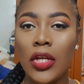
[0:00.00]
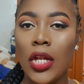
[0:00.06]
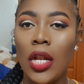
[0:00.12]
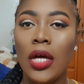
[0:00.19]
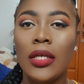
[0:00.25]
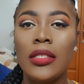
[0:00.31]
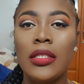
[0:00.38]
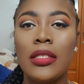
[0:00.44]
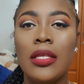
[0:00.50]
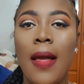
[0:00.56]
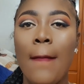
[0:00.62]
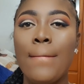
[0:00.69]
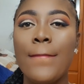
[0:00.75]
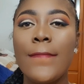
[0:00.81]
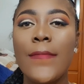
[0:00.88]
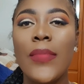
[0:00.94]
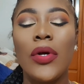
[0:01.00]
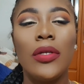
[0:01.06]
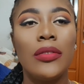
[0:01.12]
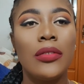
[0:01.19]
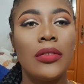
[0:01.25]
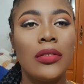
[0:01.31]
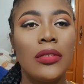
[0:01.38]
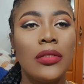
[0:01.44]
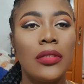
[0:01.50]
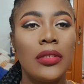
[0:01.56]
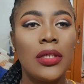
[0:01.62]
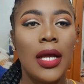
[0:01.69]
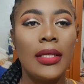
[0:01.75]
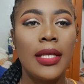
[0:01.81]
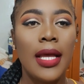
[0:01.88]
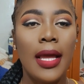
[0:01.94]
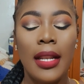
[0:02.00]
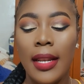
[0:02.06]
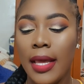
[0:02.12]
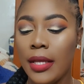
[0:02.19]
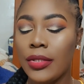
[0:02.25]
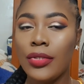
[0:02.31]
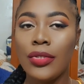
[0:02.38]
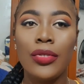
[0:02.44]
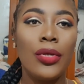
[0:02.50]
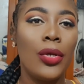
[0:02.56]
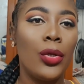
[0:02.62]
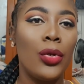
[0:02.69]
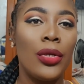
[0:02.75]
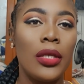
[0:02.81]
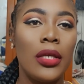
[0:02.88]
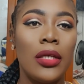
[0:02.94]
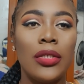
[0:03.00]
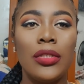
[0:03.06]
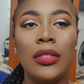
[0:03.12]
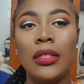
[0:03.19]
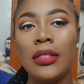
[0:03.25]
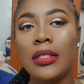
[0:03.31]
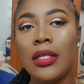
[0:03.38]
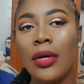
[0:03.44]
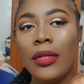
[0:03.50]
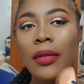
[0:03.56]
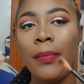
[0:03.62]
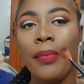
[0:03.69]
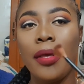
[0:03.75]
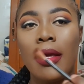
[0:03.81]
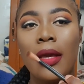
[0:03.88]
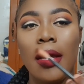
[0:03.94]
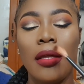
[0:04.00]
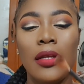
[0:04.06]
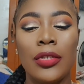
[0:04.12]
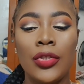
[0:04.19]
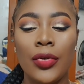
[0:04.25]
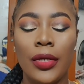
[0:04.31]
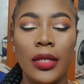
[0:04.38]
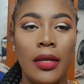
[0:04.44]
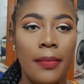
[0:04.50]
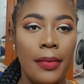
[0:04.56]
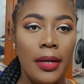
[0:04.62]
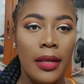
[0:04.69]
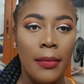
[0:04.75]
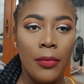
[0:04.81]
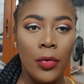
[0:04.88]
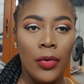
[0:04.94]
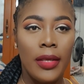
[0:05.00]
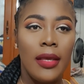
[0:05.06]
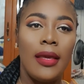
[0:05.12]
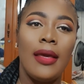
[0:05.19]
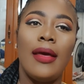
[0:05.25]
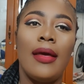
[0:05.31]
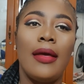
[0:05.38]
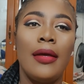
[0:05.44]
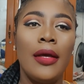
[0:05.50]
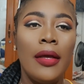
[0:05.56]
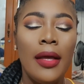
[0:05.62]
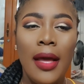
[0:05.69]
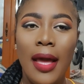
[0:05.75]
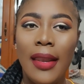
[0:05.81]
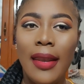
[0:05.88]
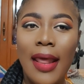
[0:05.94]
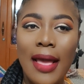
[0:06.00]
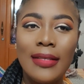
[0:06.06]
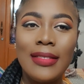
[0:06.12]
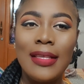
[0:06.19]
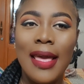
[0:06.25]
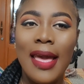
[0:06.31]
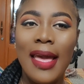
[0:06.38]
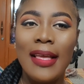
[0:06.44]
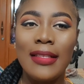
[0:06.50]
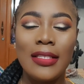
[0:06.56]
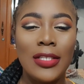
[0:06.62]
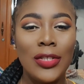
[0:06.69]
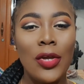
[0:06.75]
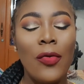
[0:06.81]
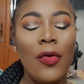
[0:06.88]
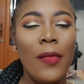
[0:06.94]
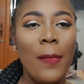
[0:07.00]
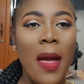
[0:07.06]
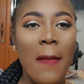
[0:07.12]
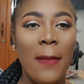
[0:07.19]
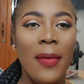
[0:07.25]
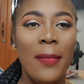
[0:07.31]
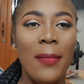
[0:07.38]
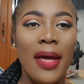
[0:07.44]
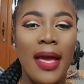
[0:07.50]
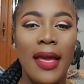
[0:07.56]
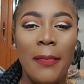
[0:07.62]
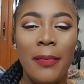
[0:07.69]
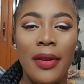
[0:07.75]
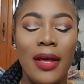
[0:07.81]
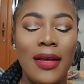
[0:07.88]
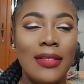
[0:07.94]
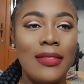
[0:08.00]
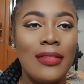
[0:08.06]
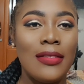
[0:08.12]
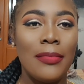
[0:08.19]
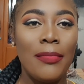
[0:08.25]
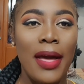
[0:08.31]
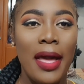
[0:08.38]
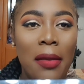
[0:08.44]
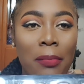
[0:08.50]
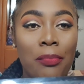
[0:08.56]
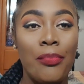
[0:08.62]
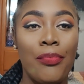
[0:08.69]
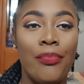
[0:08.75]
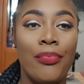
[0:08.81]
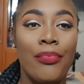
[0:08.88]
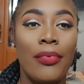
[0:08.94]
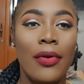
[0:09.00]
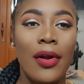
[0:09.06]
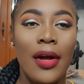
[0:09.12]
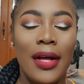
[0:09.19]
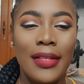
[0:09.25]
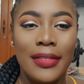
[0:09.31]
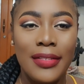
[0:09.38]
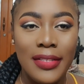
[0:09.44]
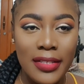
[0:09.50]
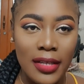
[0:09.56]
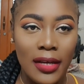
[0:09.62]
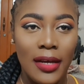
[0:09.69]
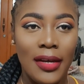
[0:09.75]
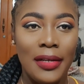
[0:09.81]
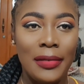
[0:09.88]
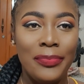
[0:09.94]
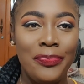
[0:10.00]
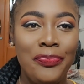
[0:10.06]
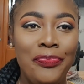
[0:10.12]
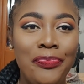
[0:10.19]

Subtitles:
gloss, that highlight. So you know, you see all the peak kind of showing up a little more. Yeah, and that's it. So remember, my bronzer